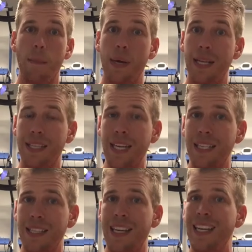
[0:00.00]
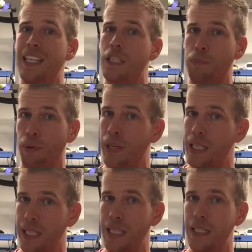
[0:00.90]
but at the end of the day, it's
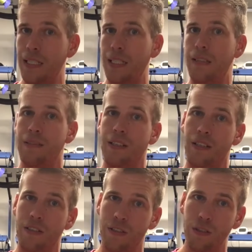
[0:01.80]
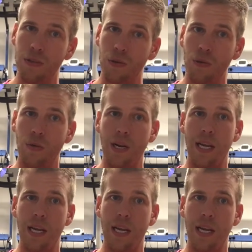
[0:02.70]
pretty easy to do,